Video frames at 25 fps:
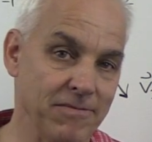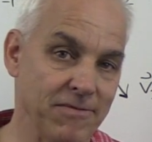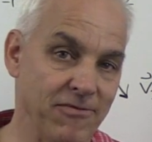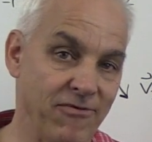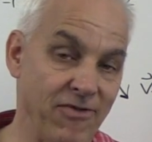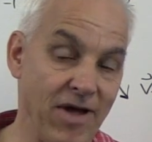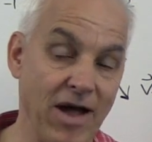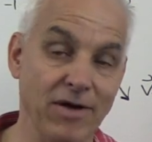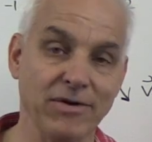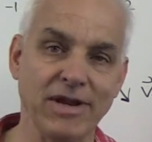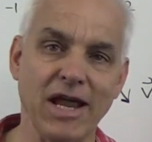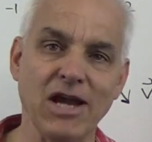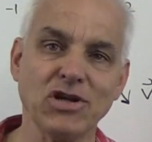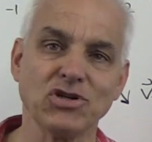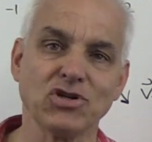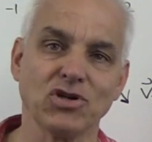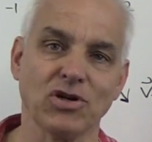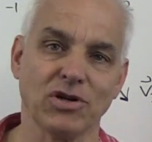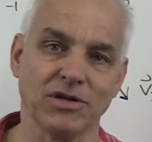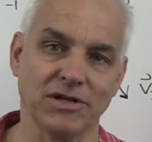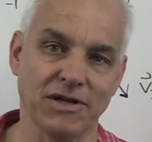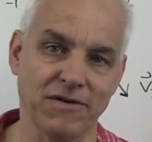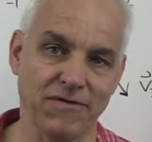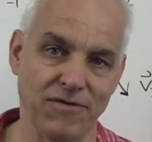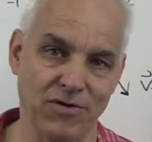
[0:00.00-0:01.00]

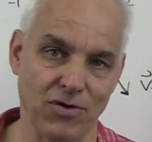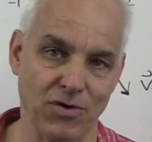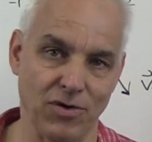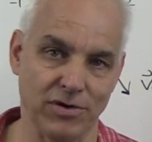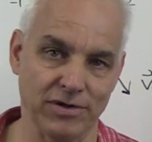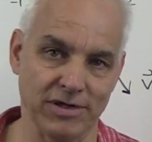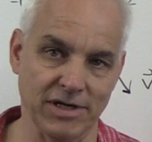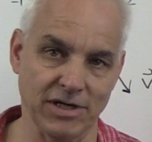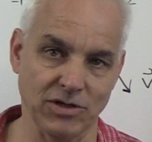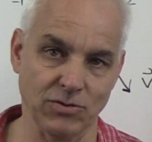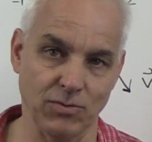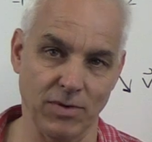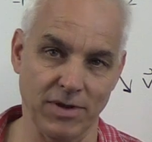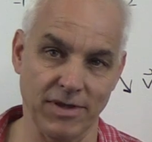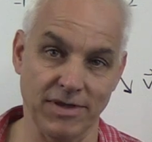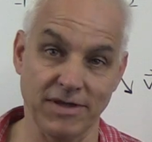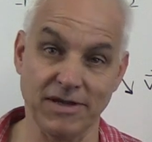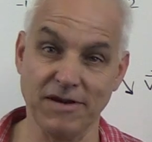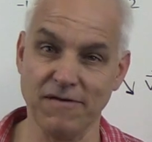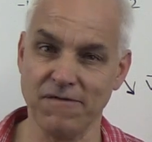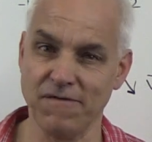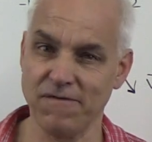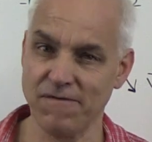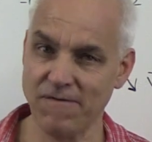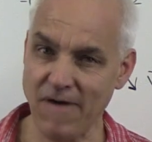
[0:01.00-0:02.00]
foundational difficulties with
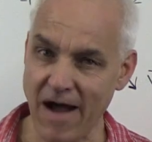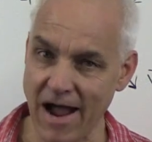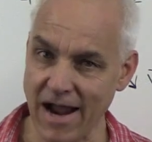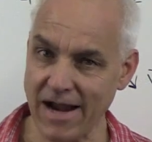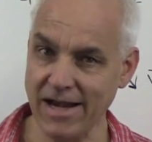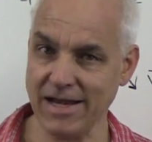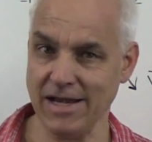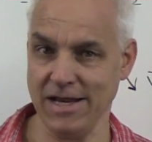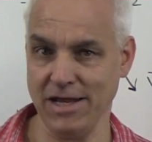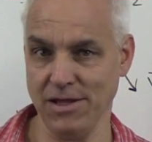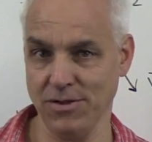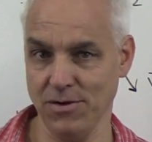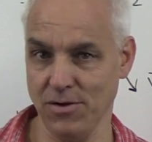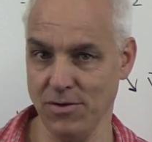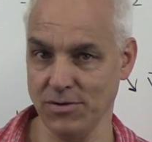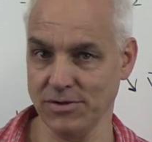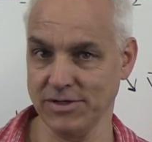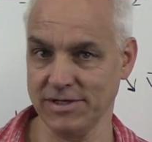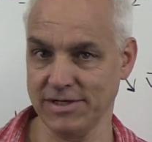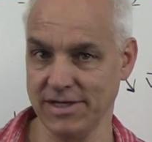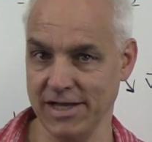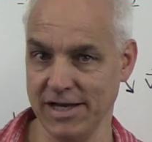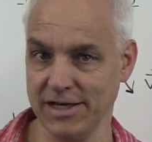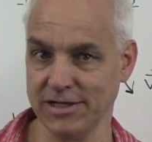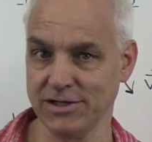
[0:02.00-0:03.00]
defining
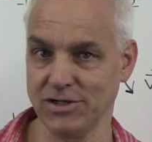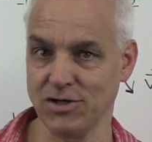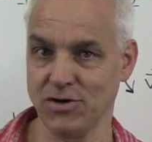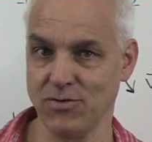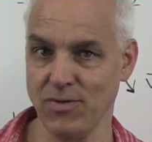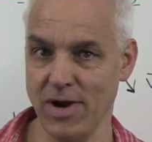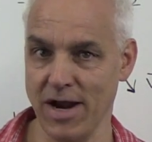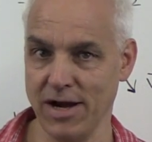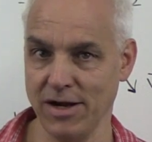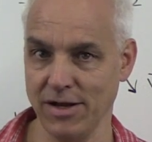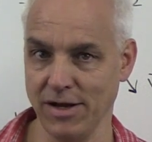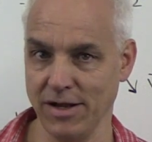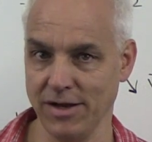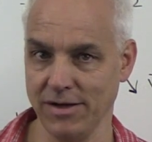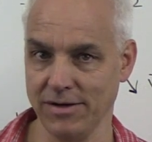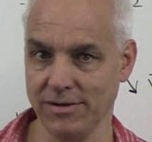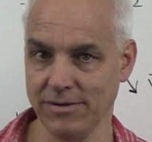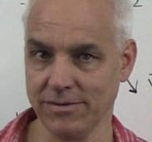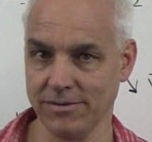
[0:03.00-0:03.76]
those things correctly.